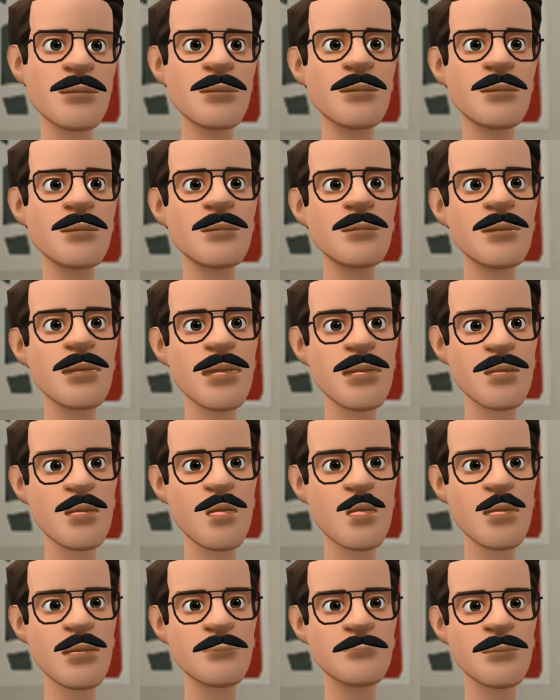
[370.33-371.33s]
There can
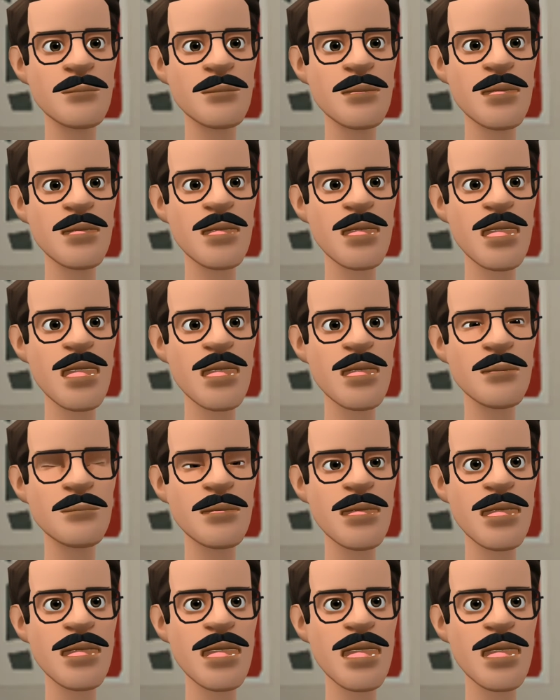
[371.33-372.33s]
be some confusion
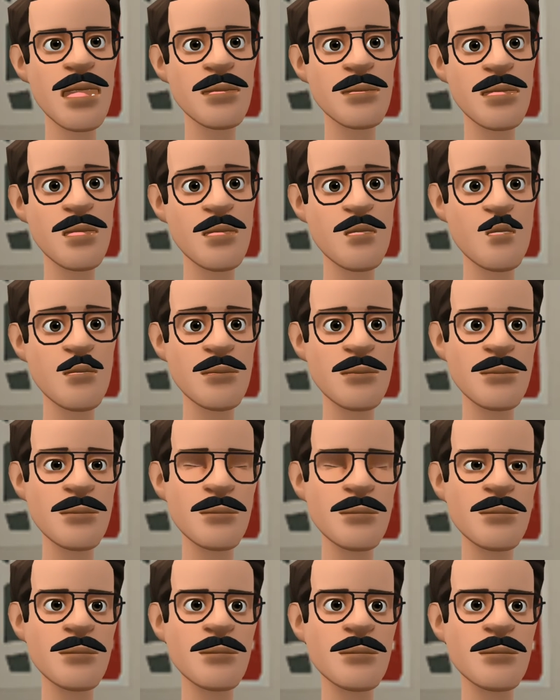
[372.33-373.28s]
regarding the trailing zeros.